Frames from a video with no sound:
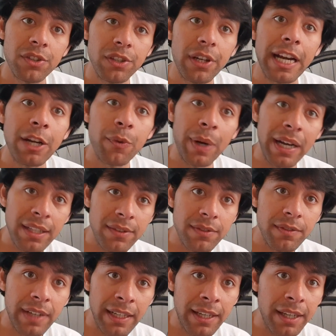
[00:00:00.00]
So you get
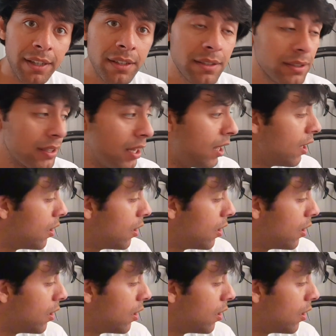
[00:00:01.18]
21 gears,